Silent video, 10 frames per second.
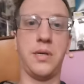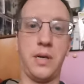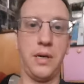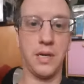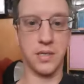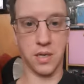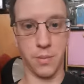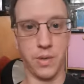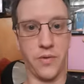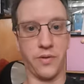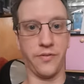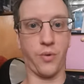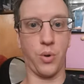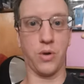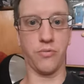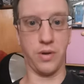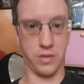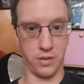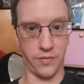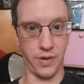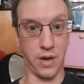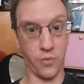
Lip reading: unless I'm given a very good reason to think